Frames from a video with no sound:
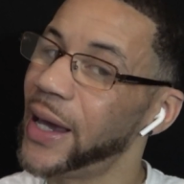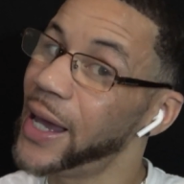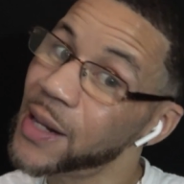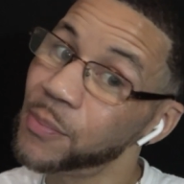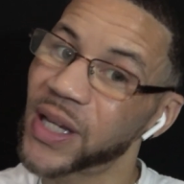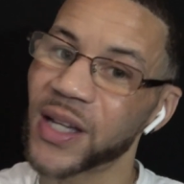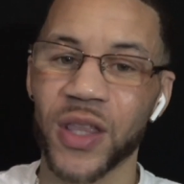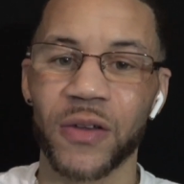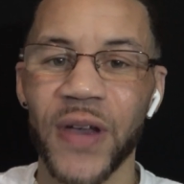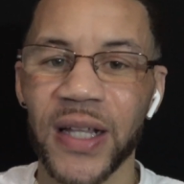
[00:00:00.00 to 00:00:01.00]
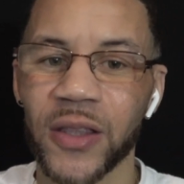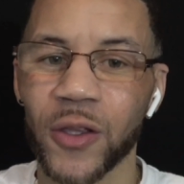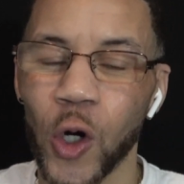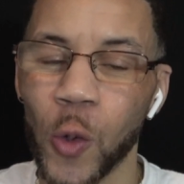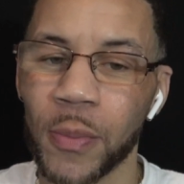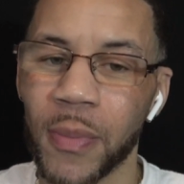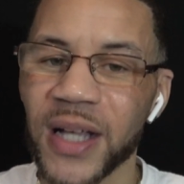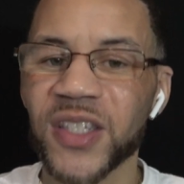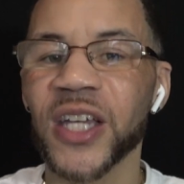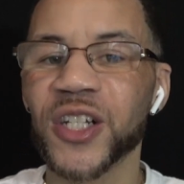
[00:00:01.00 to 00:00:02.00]
And because of the fact that they're open
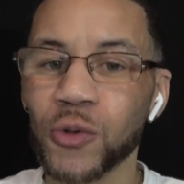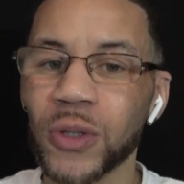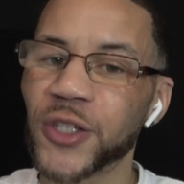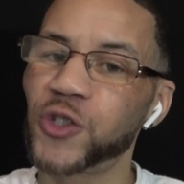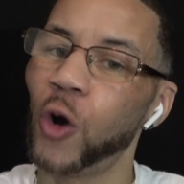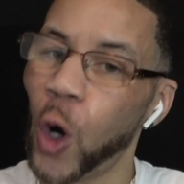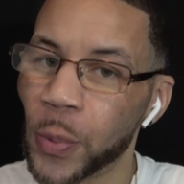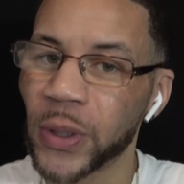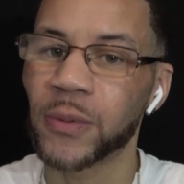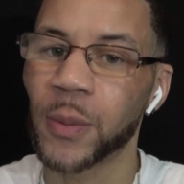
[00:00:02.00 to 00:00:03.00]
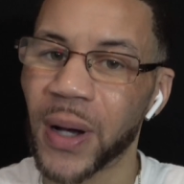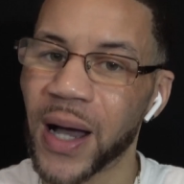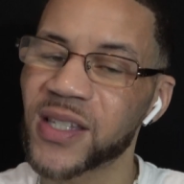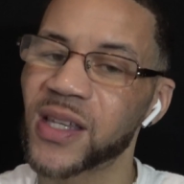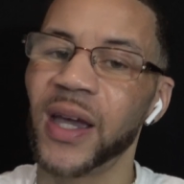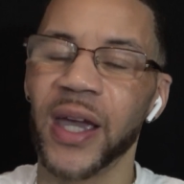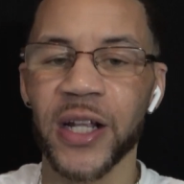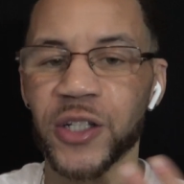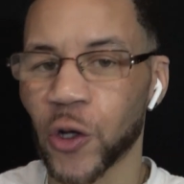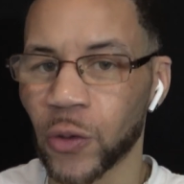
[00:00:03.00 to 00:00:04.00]
box, they do let you open up the box
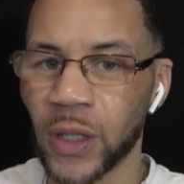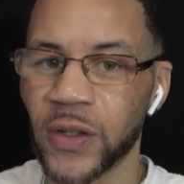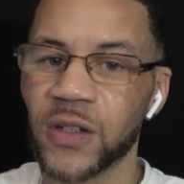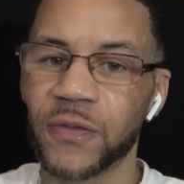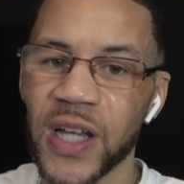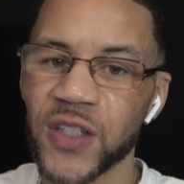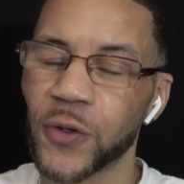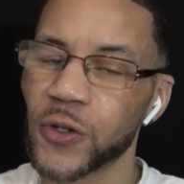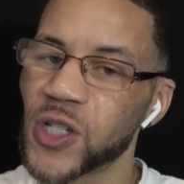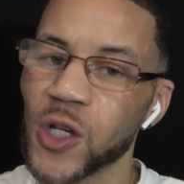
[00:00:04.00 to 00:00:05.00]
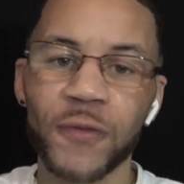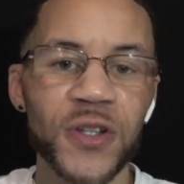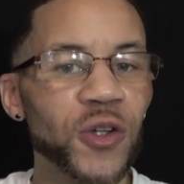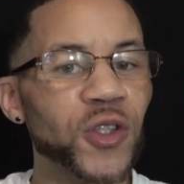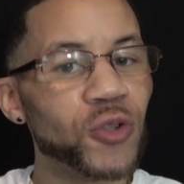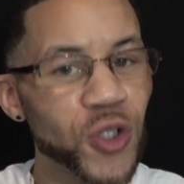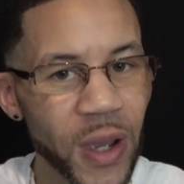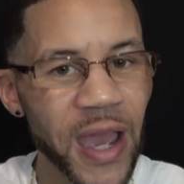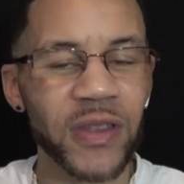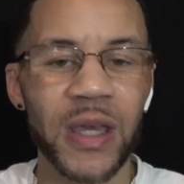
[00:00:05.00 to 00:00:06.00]
and turn on the device for yourself. And so you do
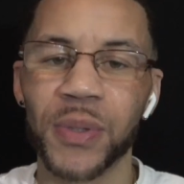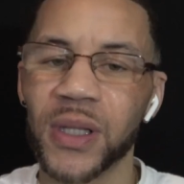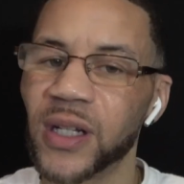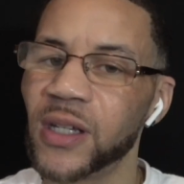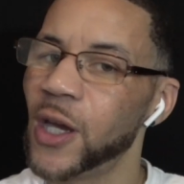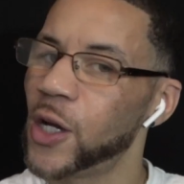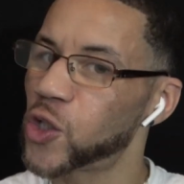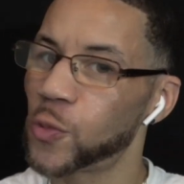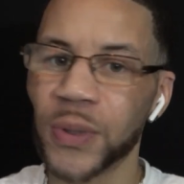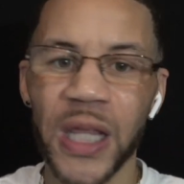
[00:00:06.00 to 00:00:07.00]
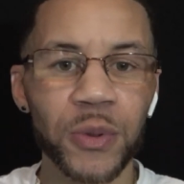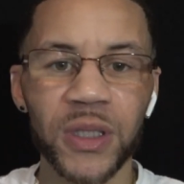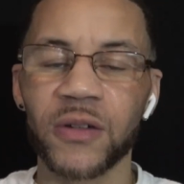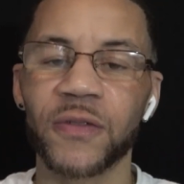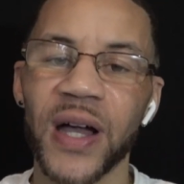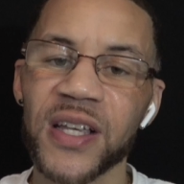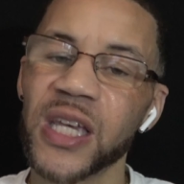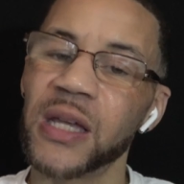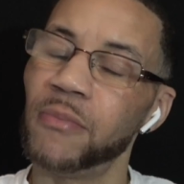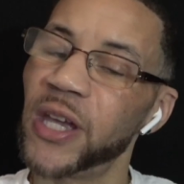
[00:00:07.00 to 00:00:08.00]
have the ability to play with the
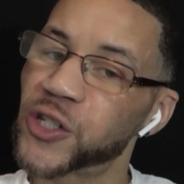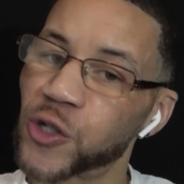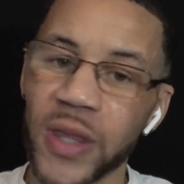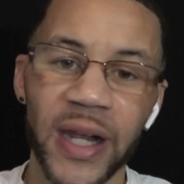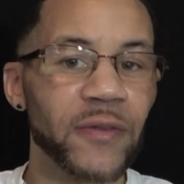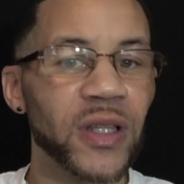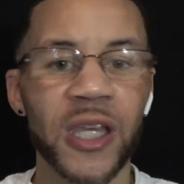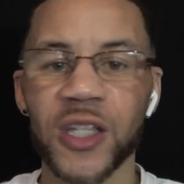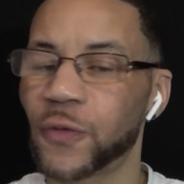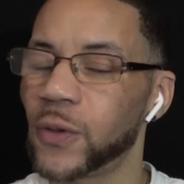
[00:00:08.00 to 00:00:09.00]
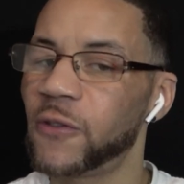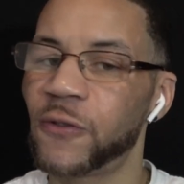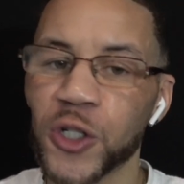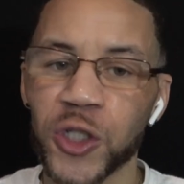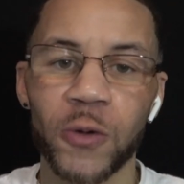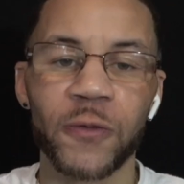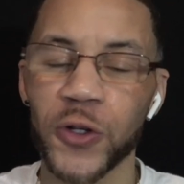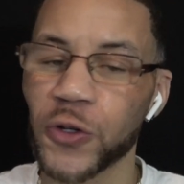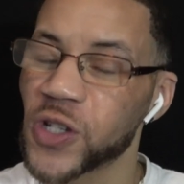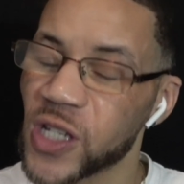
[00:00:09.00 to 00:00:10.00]
device and make sure that everything is fully functional
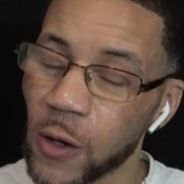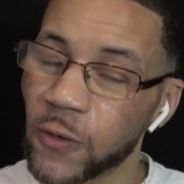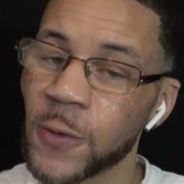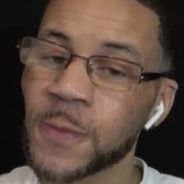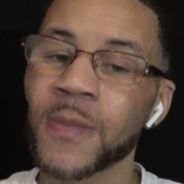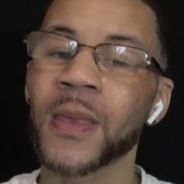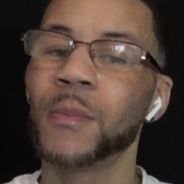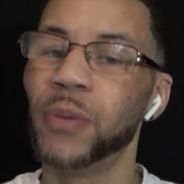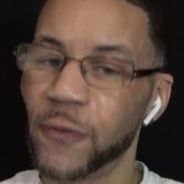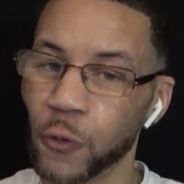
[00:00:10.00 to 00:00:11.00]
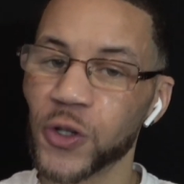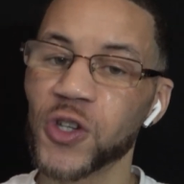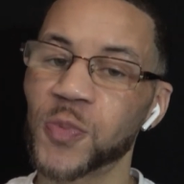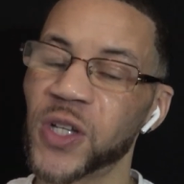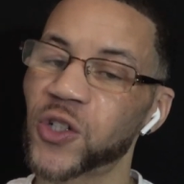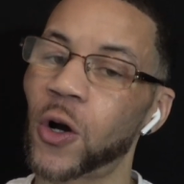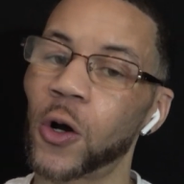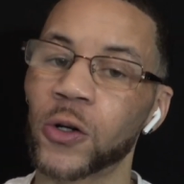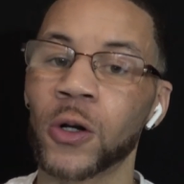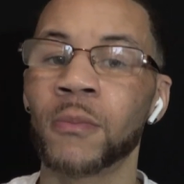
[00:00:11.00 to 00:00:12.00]
for yourself before you spend your
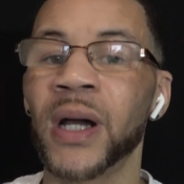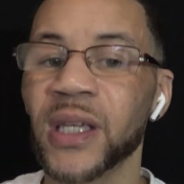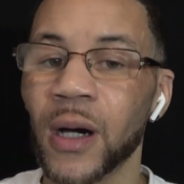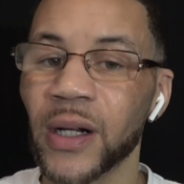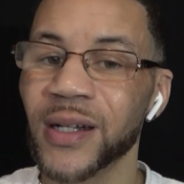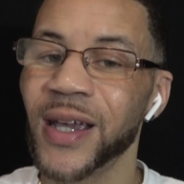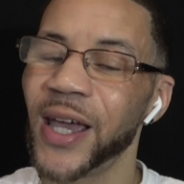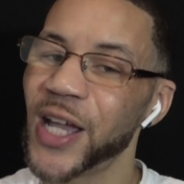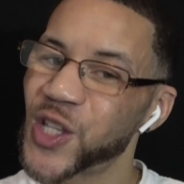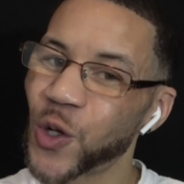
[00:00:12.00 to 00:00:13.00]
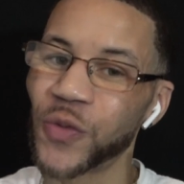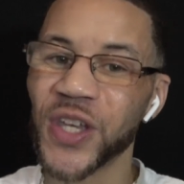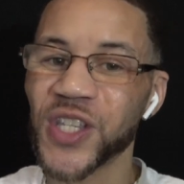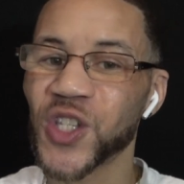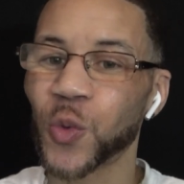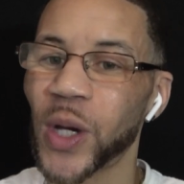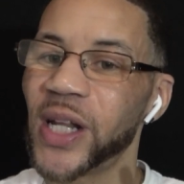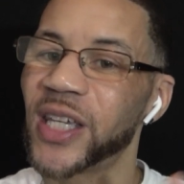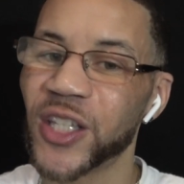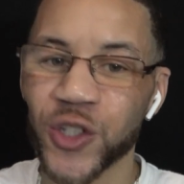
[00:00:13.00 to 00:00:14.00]
hard-earned money on it. And so this is a way
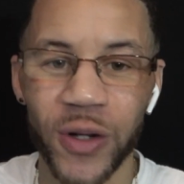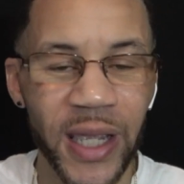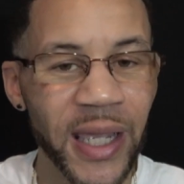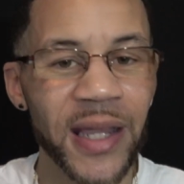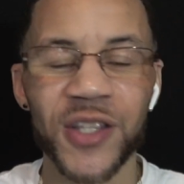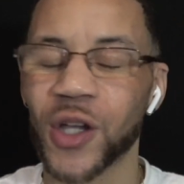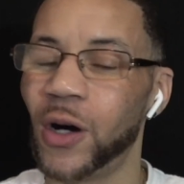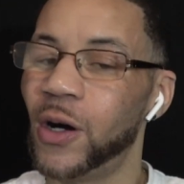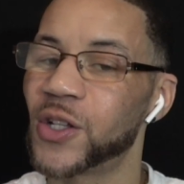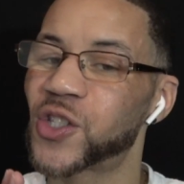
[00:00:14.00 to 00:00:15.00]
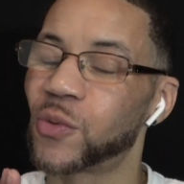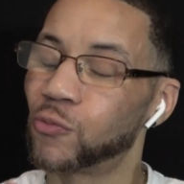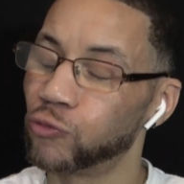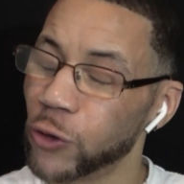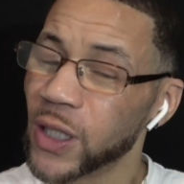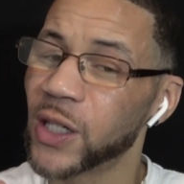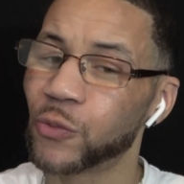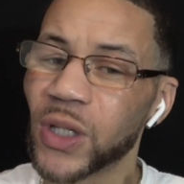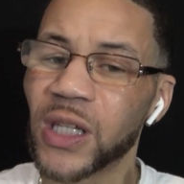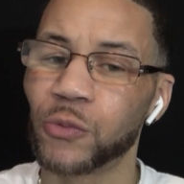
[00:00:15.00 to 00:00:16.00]
to get your hands on some really,
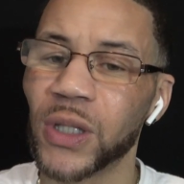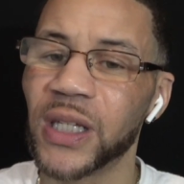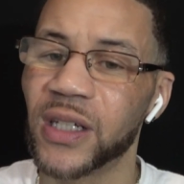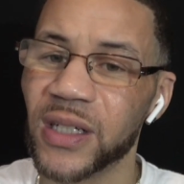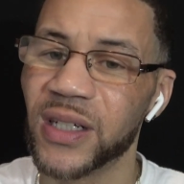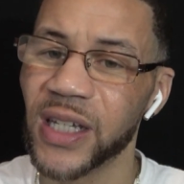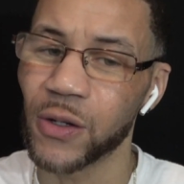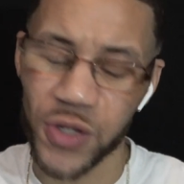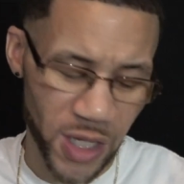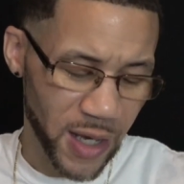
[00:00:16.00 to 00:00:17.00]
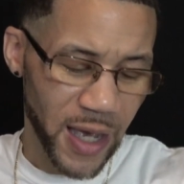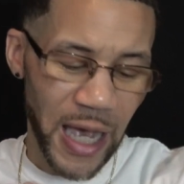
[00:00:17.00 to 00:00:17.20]
really, really good deals.